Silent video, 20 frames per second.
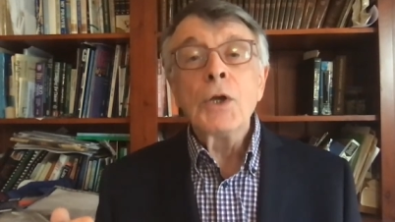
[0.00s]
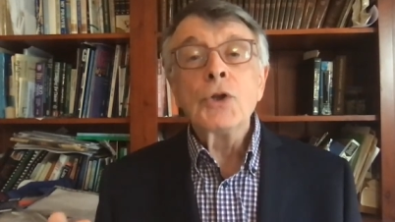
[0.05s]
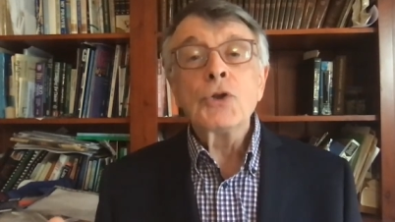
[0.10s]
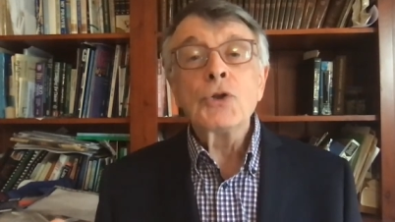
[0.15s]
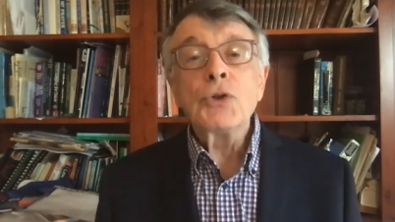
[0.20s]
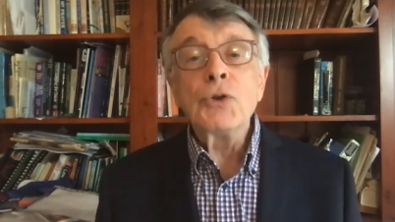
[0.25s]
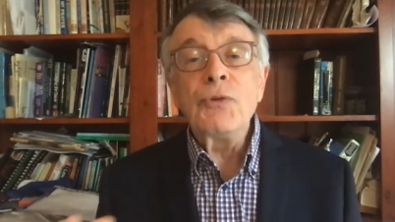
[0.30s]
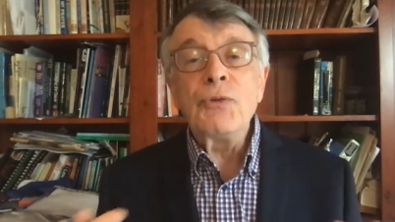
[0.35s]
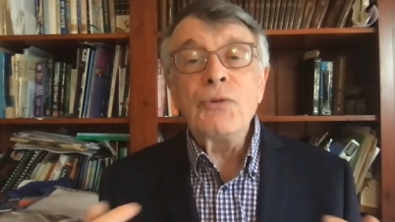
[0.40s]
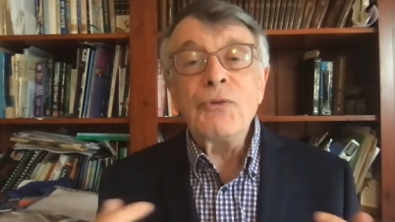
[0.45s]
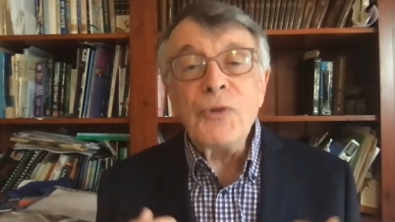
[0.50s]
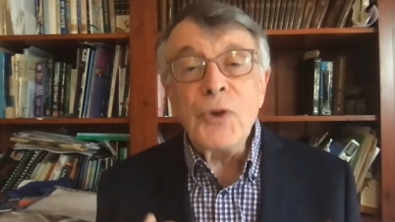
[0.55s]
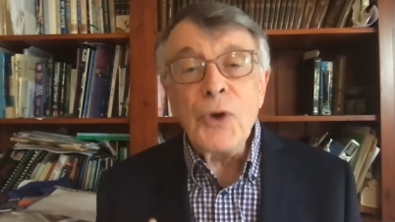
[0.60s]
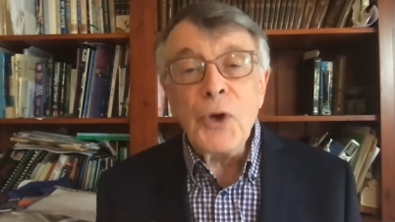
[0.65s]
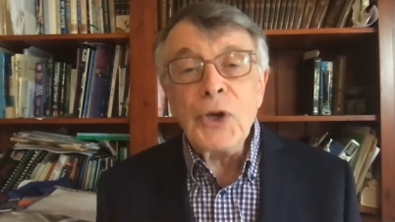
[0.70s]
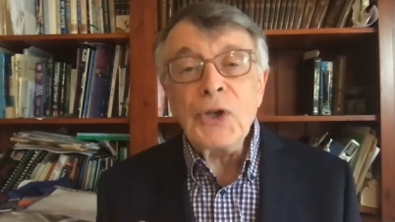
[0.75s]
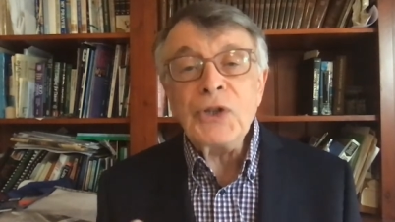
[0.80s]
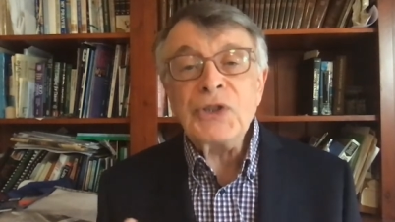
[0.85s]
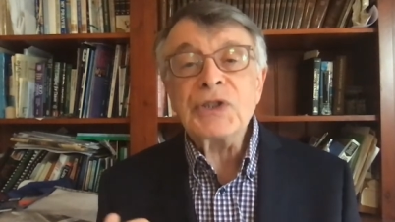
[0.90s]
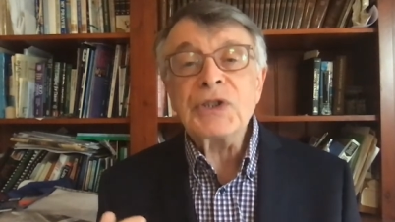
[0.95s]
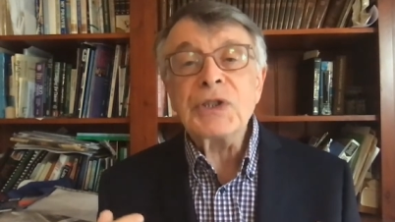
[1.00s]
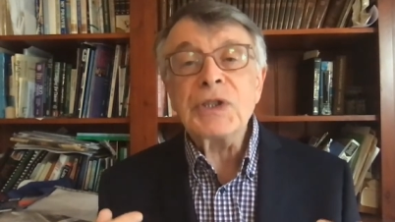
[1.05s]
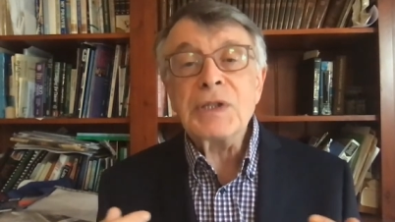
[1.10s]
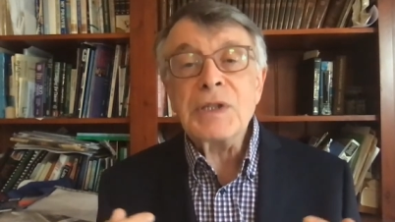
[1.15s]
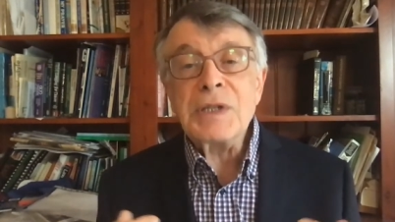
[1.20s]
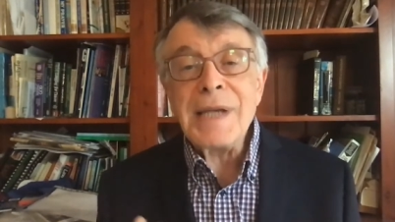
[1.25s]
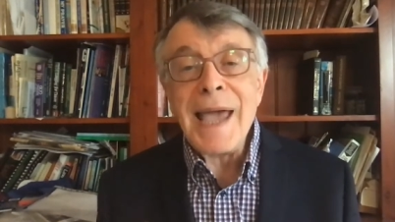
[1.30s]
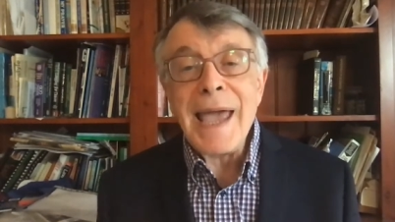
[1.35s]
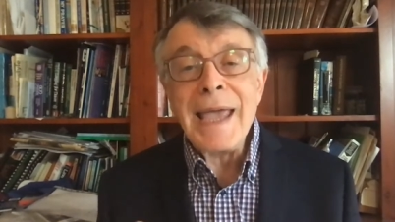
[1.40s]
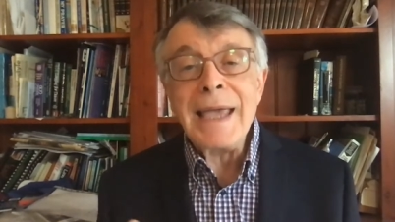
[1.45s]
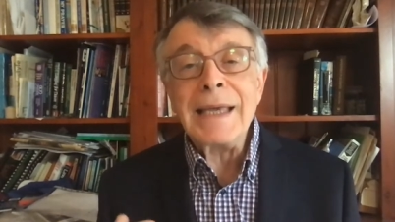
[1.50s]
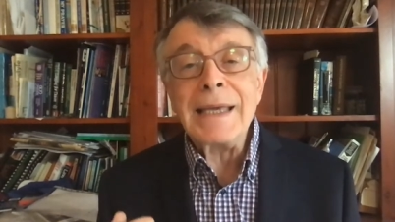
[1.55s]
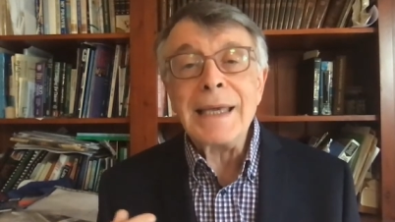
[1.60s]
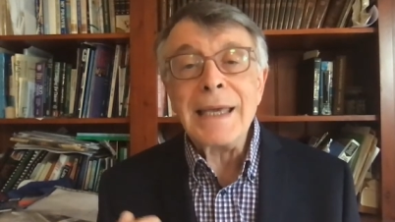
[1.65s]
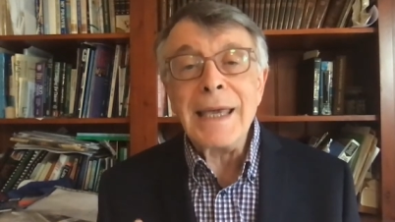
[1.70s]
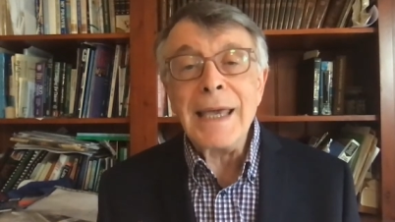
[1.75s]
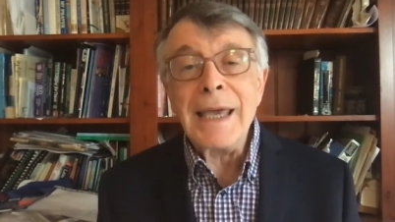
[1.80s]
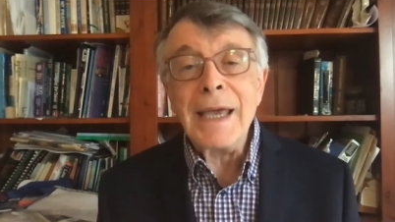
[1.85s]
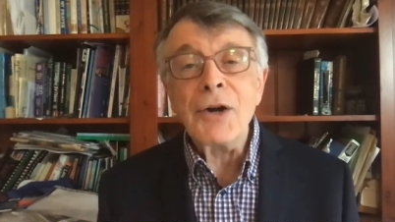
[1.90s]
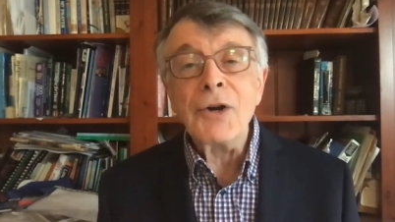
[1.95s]
to first take
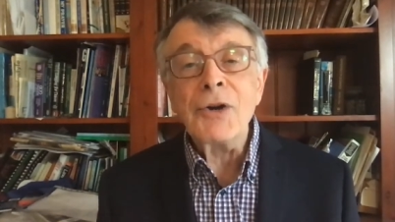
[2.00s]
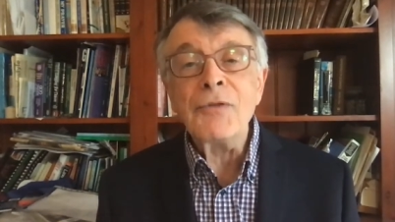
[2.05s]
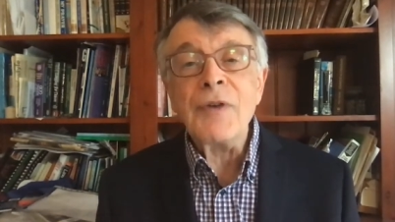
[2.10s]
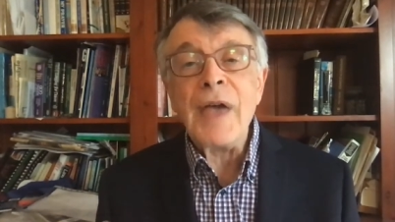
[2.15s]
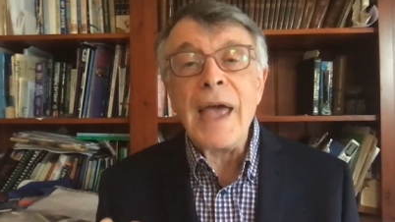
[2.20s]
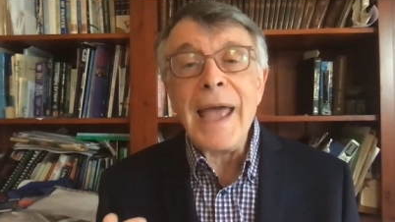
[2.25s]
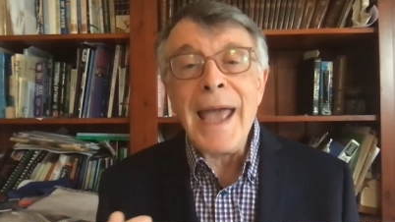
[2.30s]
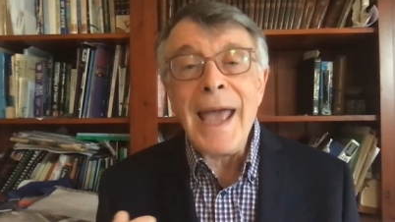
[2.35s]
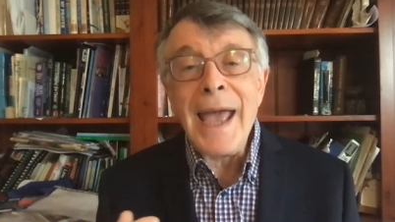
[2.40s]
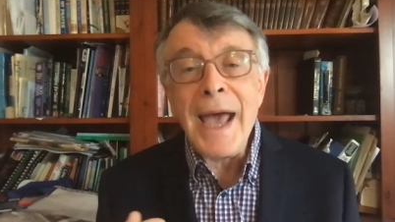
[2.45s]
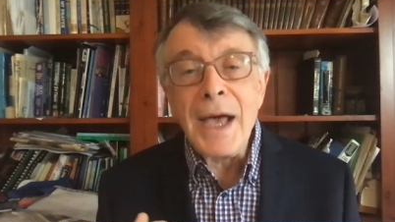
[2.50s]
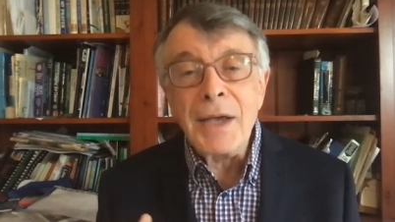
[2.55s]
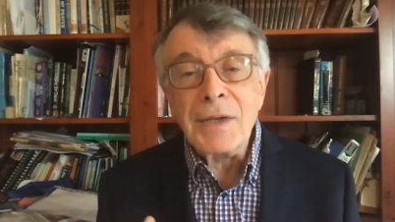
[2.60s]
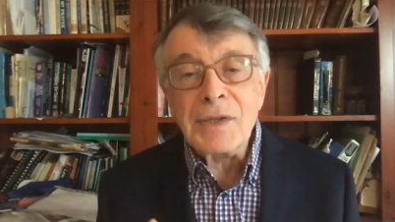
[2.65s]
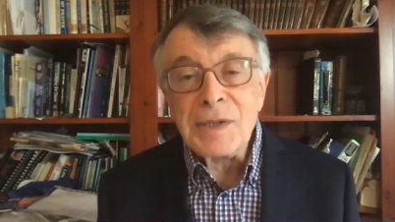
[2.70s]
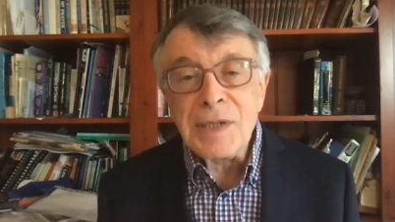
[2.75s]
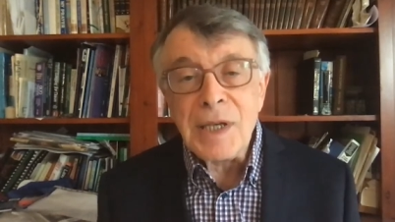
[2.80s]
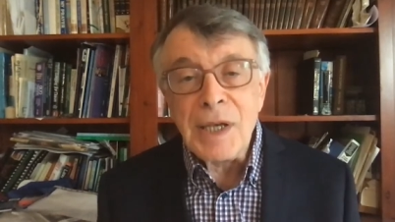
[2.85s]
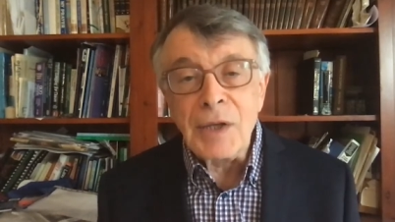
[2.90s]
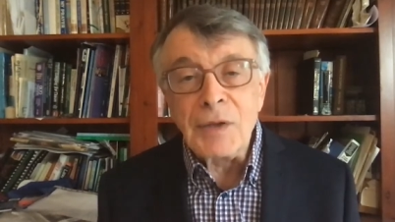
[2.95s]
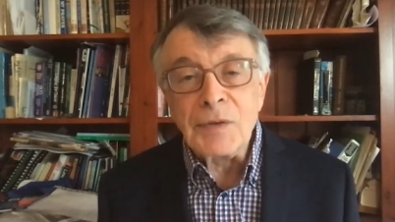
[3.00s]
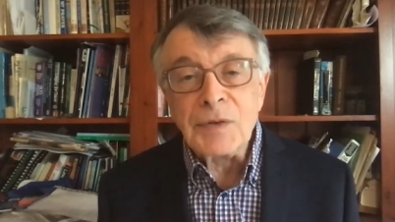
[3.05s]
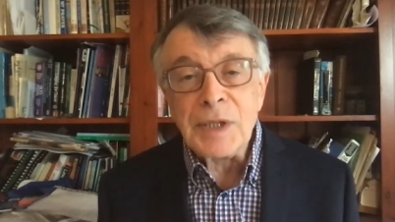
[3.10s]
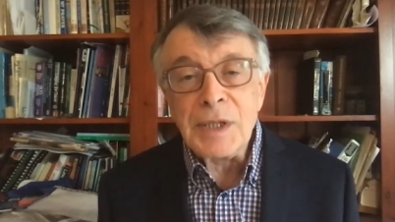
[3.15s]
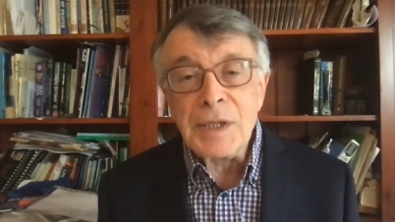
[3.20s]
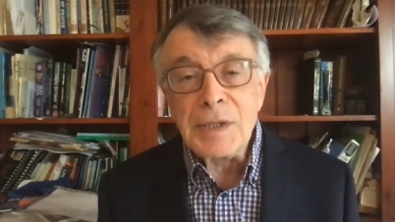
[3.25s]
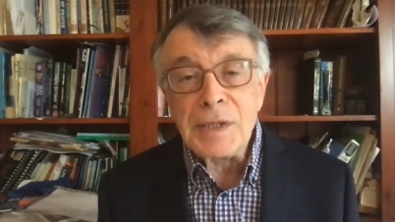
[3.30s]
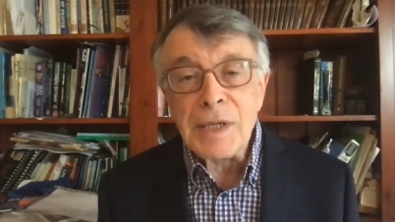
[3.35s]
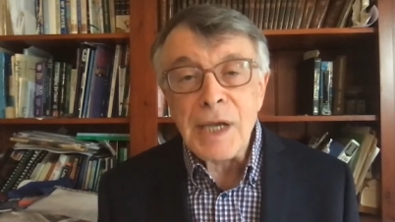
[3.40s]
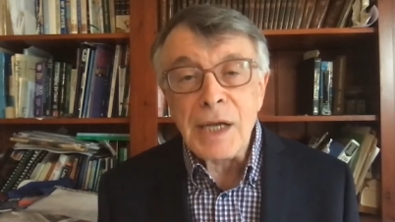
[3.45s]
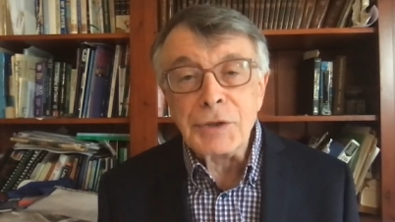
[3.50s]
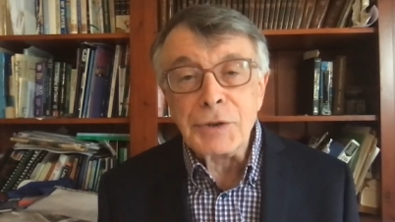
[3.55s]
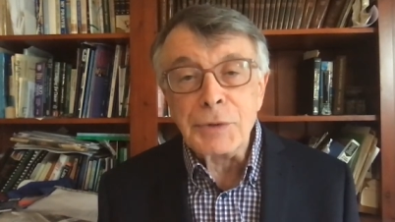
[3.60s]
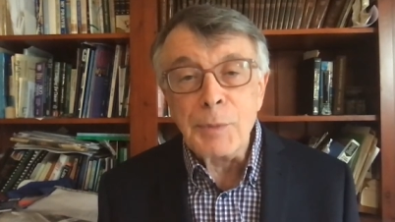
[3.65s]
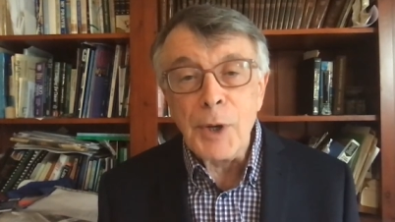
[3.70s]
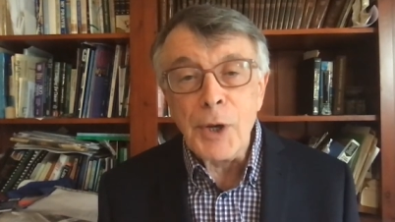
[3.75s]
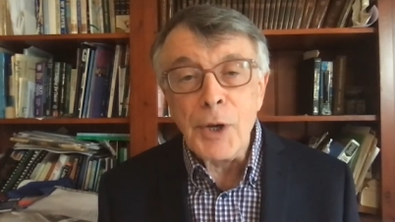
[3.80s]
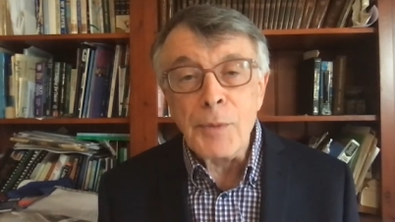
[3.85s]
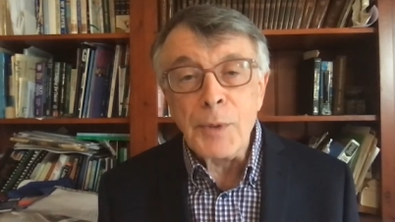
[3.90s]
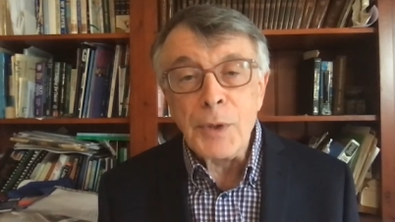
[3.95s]
care of ourselves in such
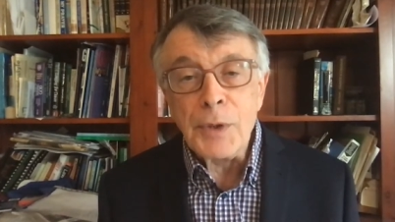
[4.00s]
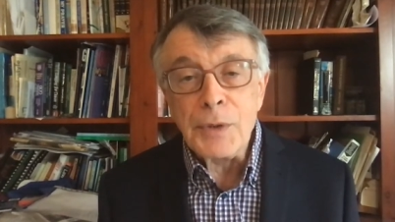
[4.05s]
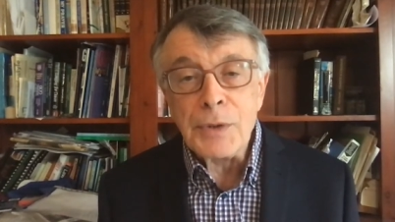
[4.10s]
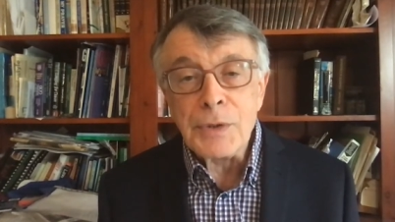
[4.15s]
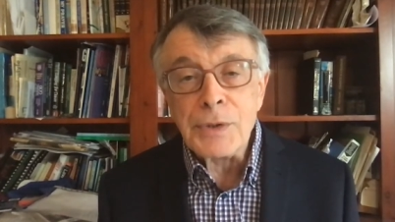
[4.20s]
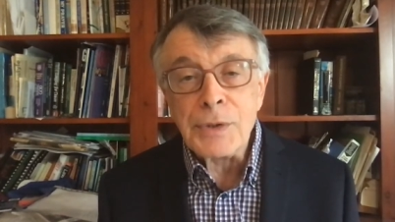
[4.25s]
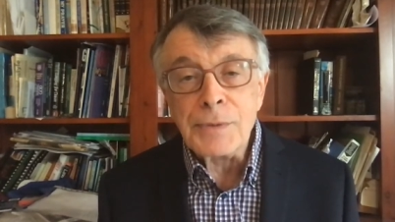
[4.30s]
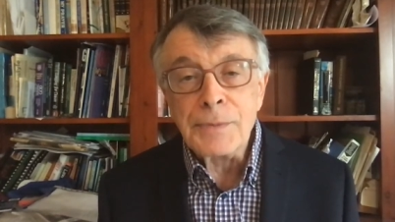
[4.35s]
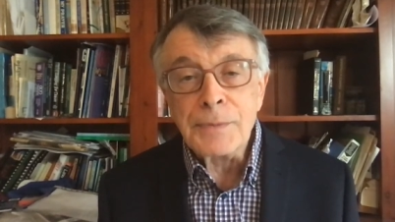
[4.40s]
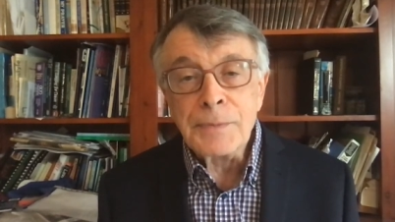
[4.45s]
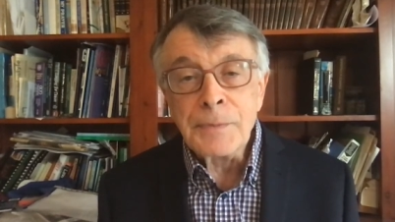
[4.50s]
moments.